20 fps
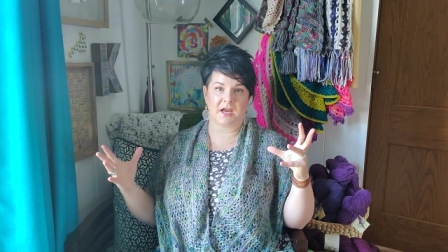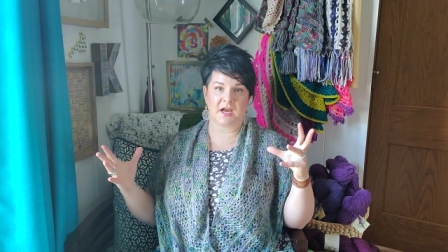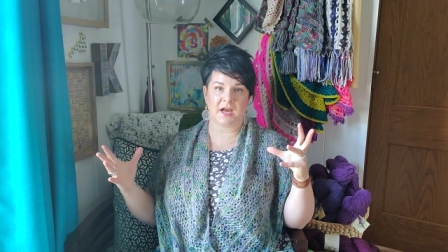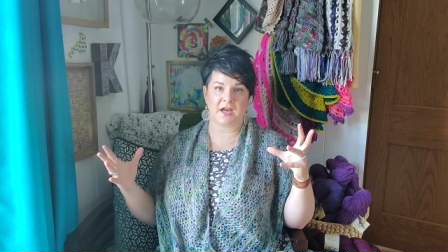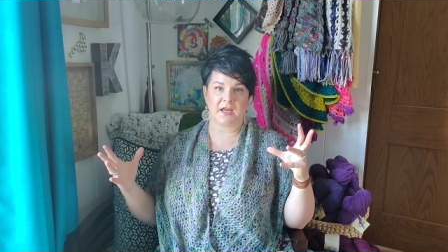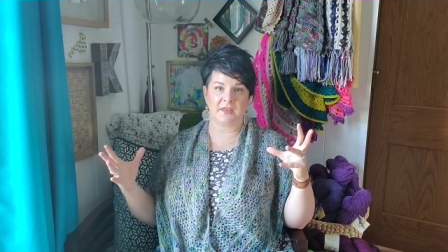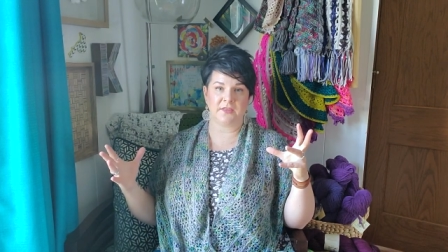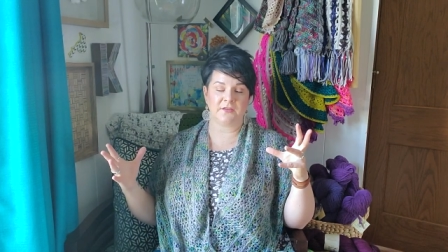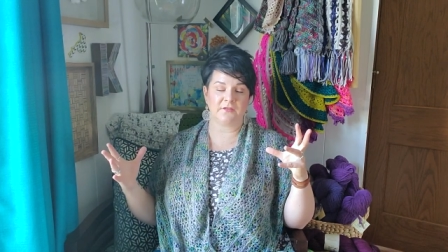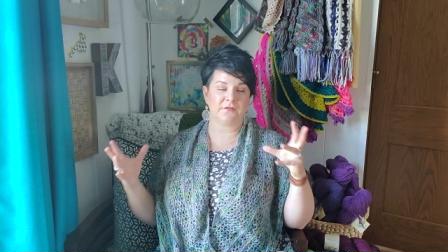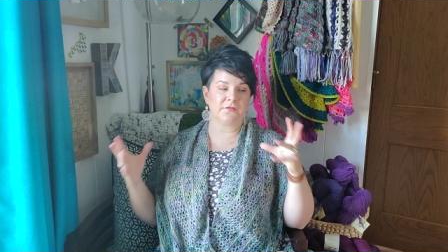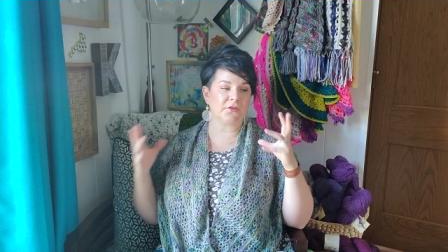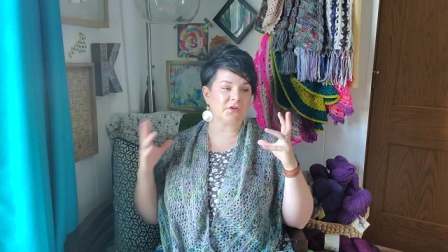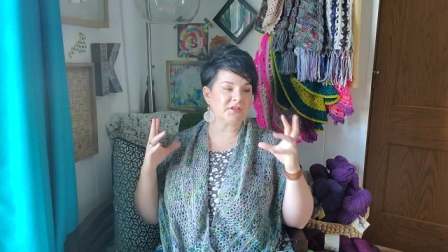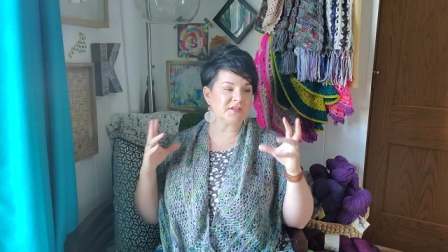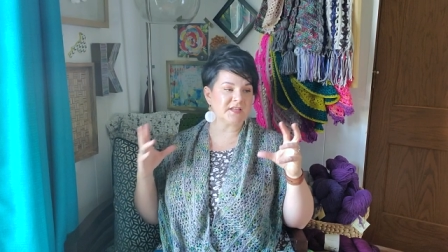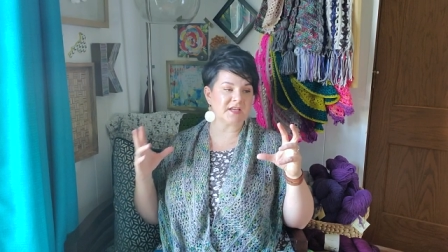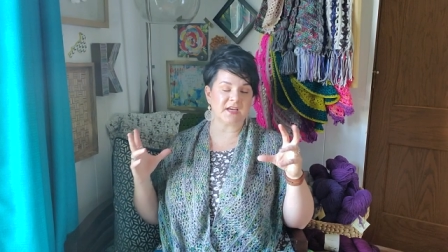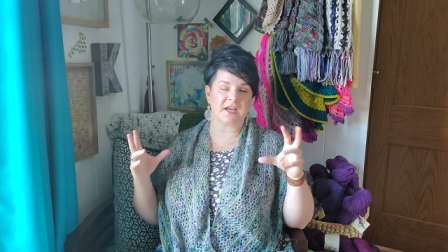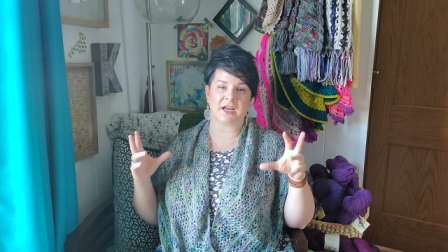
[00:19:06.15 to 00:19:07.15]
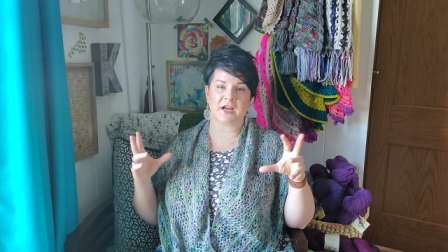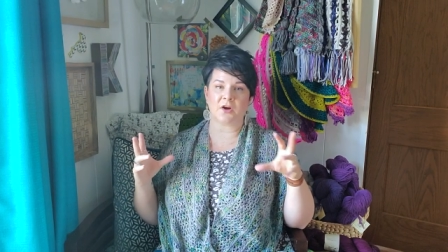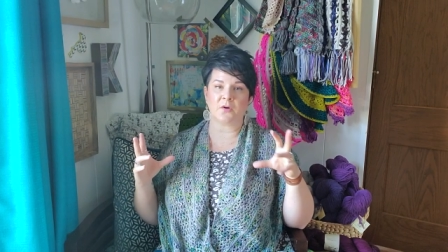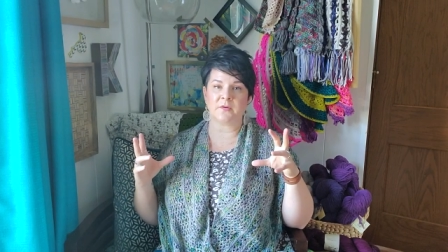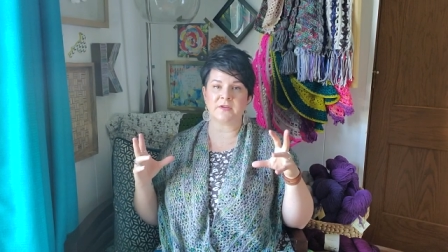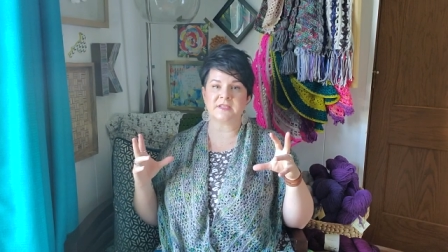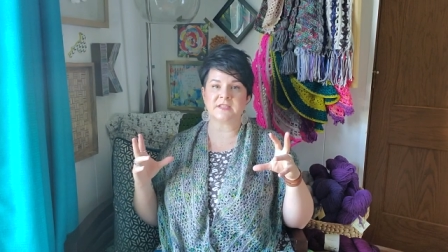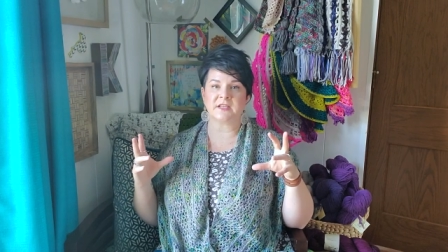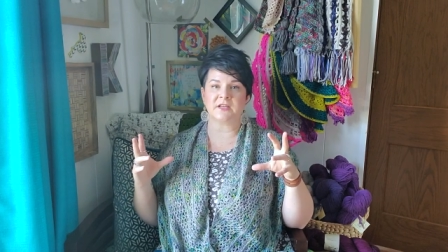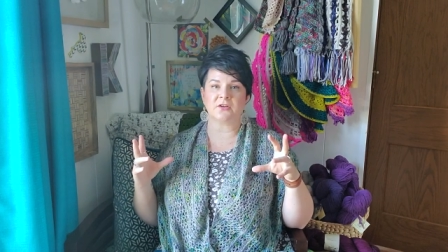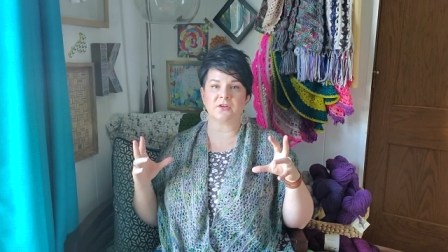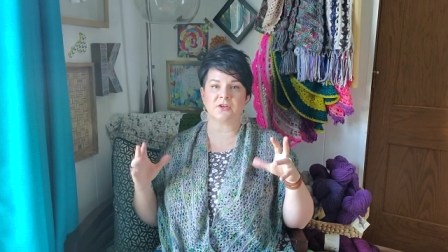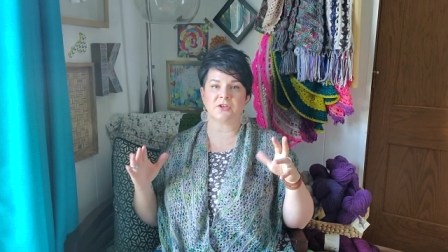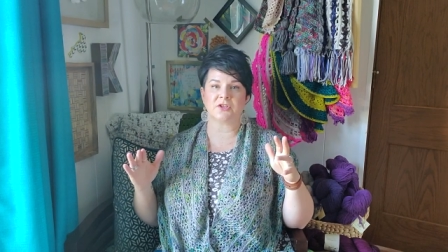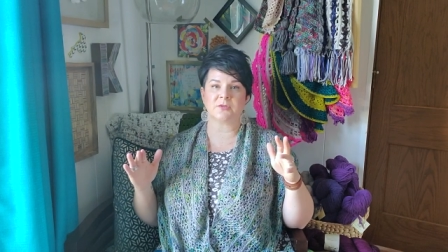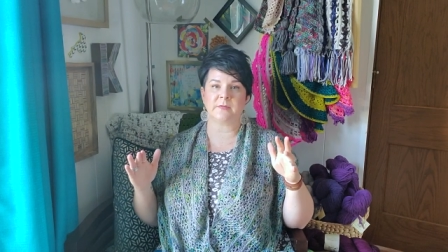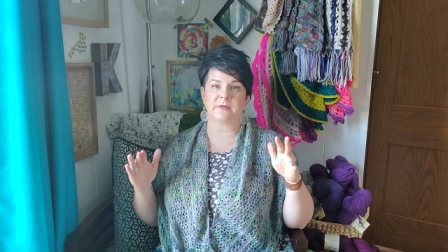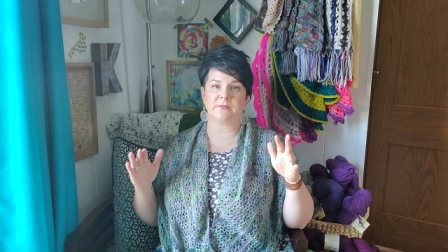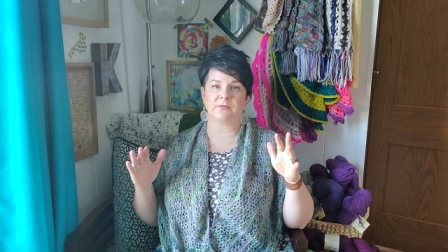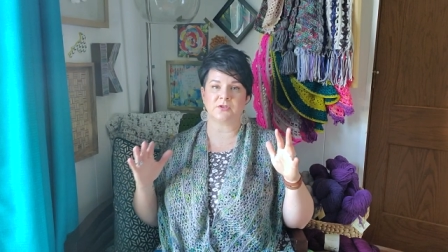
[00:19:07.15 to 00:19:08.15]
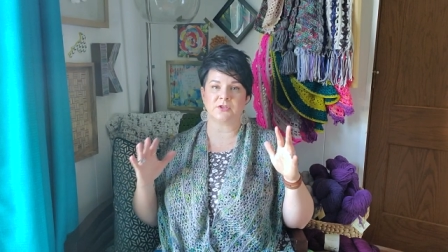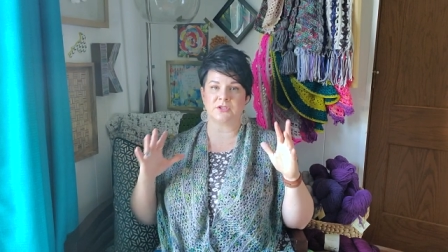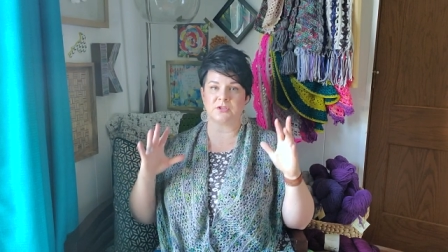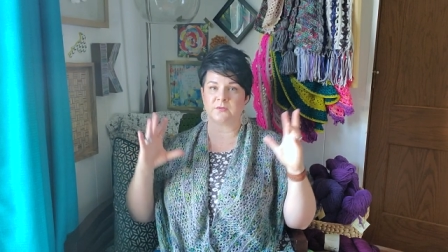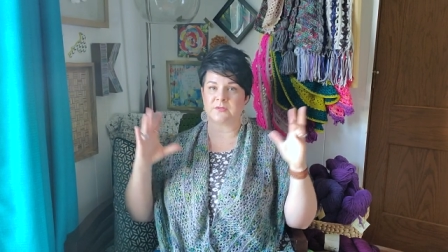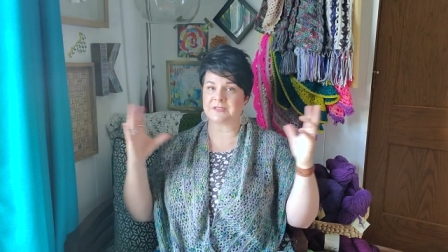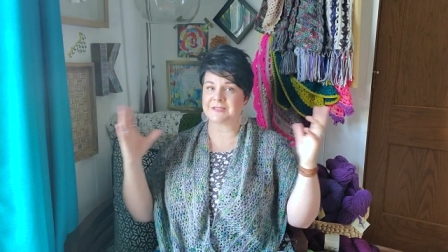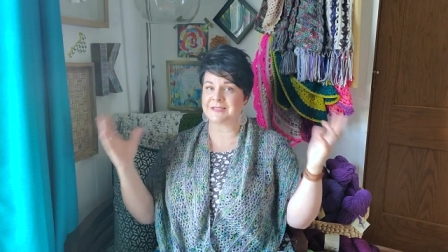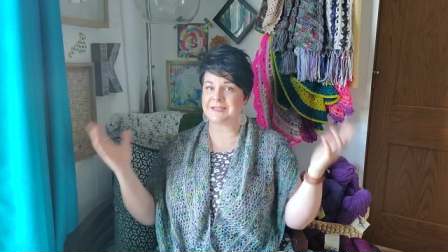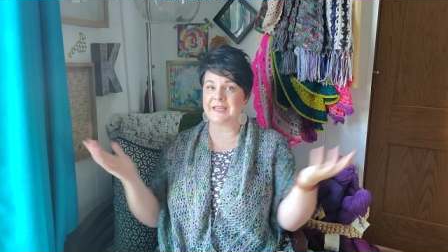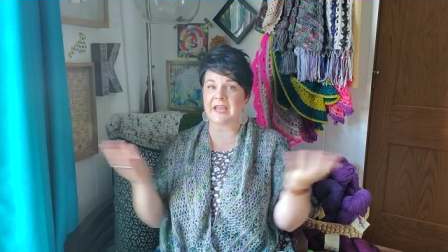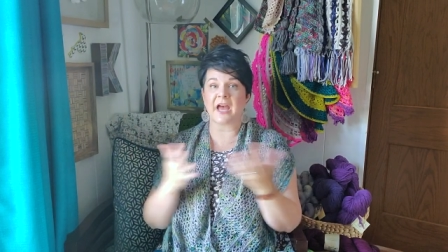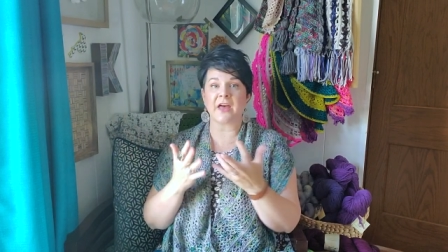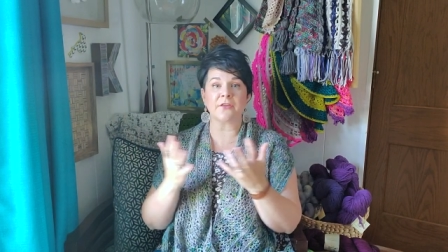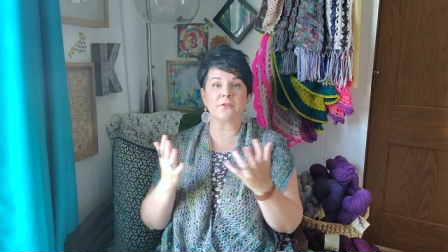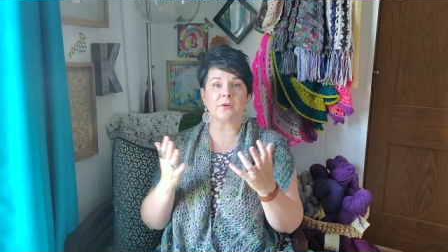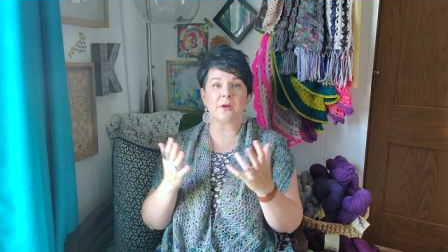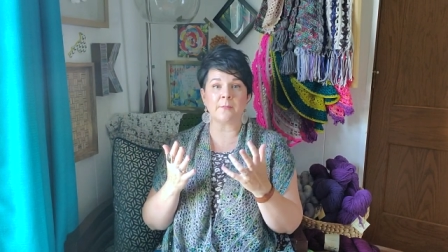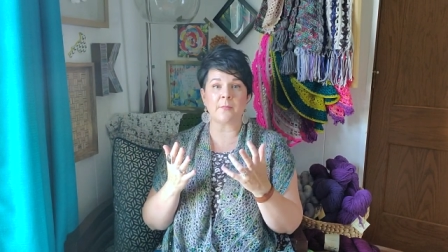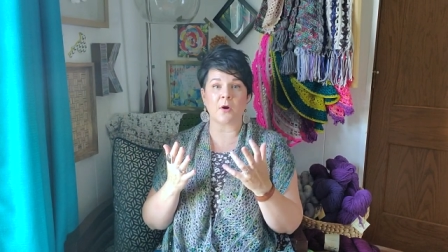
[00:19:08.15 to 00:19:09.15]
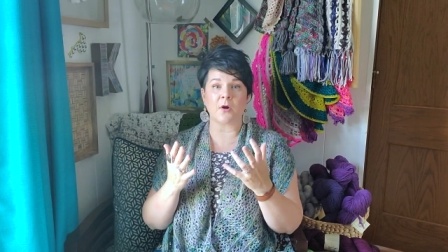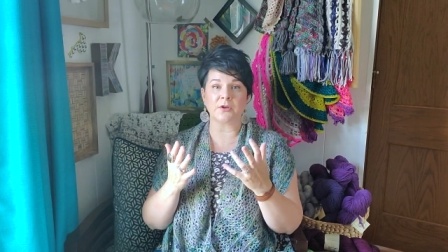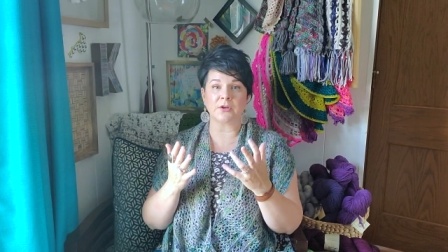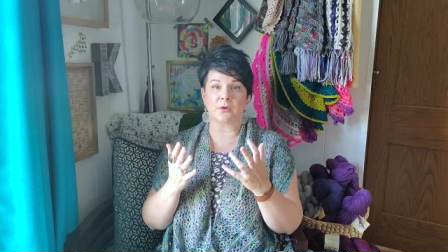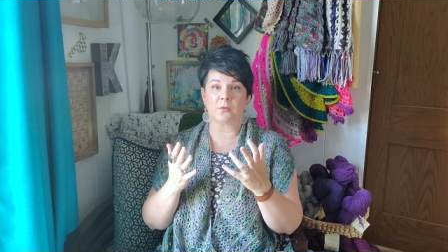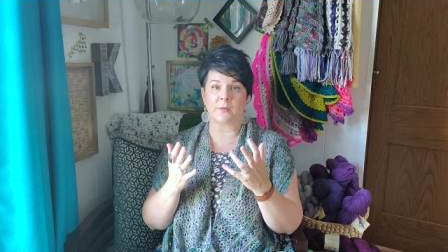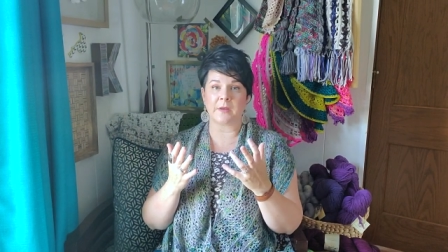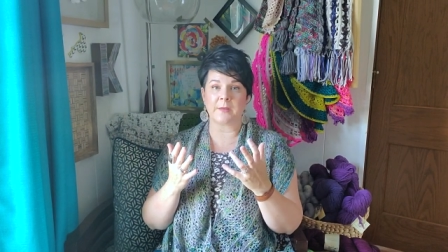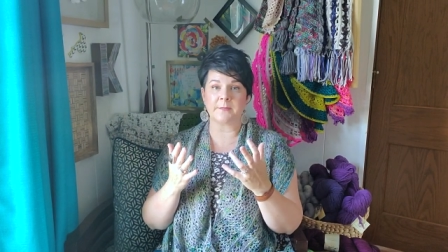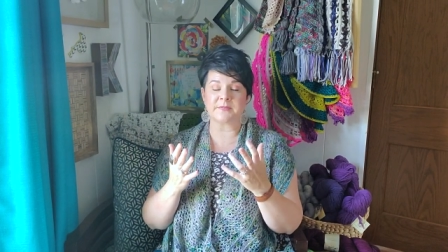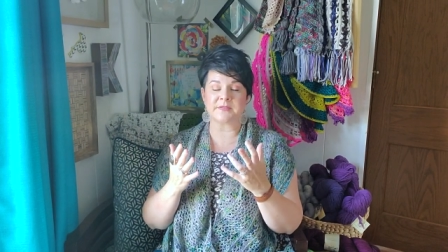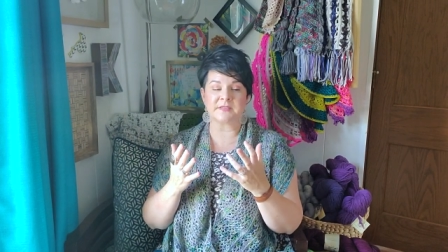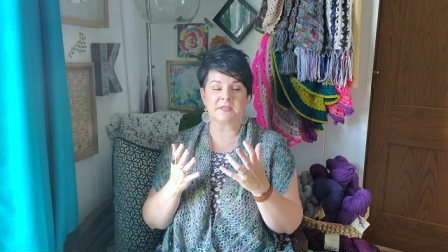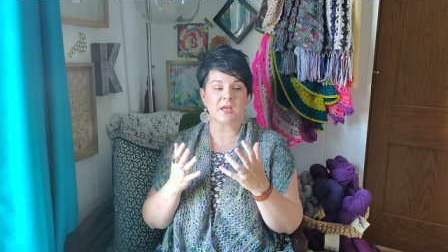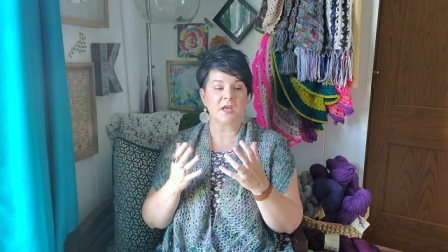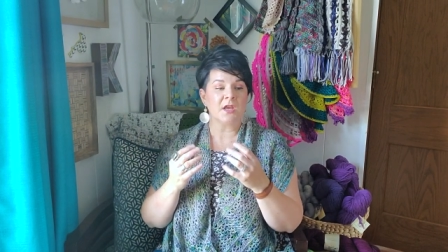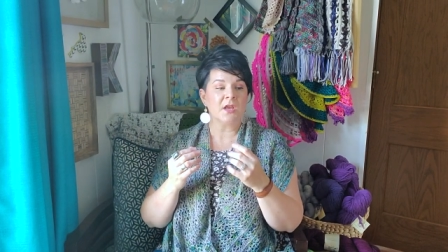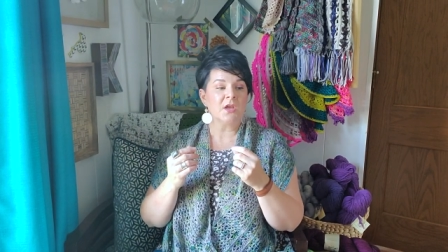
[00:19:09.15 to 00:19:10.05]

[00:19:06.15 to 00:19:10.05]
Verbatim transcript: I, the first thing I always encourage people to do is gather up all your WIPs.